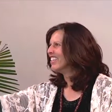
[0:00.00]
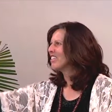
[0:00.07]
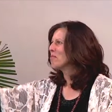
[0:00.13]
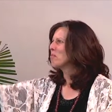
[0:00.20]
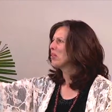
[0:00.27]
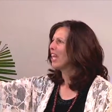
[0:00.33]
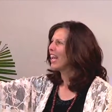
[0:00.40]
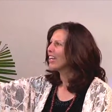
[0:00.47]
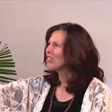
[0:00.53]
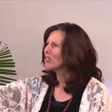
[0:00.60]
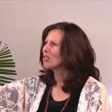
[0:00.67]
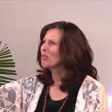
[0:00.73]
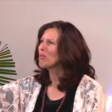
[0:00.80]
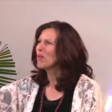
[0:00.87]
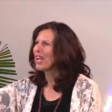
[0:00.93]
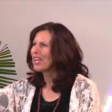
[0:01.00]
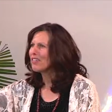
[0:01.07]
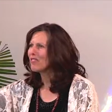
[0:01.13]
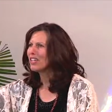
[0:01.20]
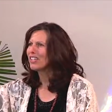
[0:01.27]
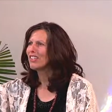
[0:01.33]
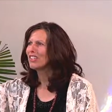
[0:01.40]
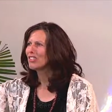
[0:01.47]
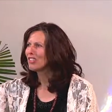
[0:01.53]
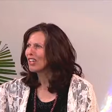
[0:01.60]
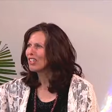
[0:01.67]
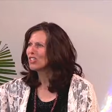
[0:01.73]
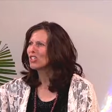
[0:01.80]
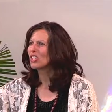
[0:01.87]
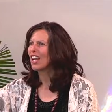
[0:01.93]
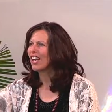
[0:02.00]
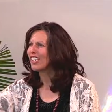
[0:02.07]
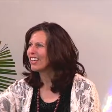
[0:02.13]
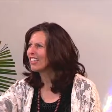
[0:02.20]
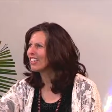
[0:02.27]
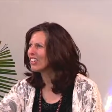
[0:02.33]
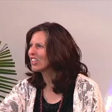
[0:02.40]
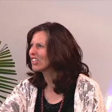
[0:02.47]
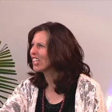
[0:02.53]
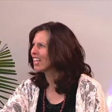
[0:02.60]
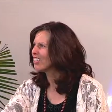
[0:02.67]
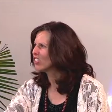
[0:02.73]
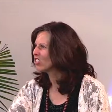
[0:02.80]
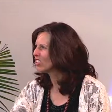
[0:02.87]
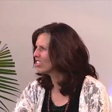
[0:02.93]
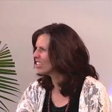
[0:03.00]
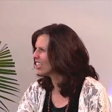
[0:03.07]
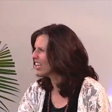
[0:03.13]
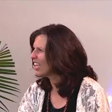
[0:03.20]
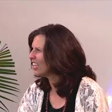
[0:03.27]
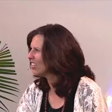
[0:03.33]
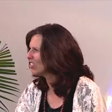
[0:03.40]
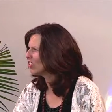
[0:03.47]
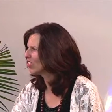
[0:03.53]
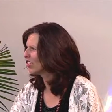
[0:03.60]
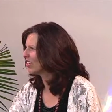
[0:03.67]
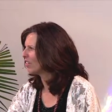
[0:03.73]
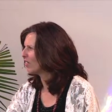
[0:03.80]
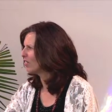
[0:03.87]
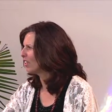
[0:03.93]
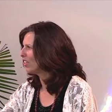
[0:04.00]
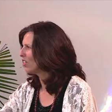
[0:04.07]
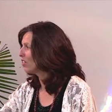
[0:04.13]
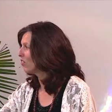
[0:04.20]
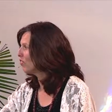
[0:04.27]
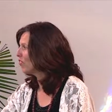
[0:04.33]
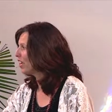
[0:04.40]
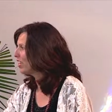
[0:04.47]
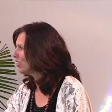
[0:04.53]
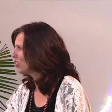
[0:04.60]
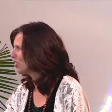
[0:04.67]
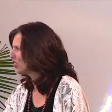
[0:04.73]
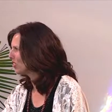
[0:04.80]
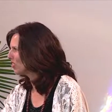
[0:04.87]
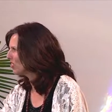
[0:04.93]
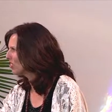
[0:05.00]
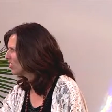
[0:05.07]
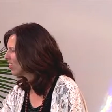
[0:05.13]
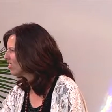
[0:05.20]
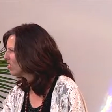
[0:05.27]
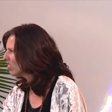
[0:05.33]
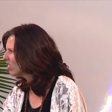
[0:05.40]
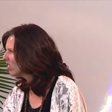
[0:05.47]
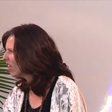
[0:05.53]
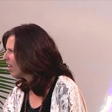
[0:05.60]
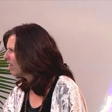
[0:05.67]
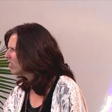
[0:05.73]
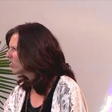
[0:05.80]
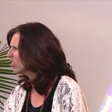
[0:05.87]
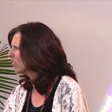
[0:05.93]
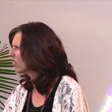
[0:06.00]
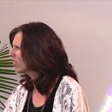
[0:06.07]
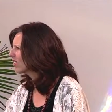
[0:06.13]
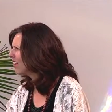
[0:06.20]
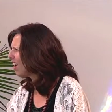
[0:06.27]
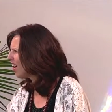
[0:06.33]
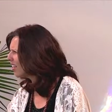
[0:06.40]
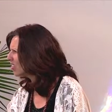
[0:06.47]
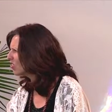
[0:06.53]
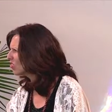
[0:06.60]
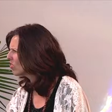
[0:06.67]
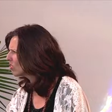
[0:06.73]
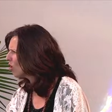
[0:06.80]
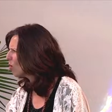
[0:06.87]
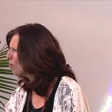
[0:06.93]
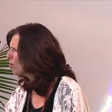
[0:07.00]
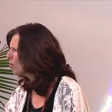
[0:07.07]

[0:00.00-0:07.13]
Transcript: the plants are waving in the sunshine, and there's that sense of, in your faces, there's that sense of, God, it's so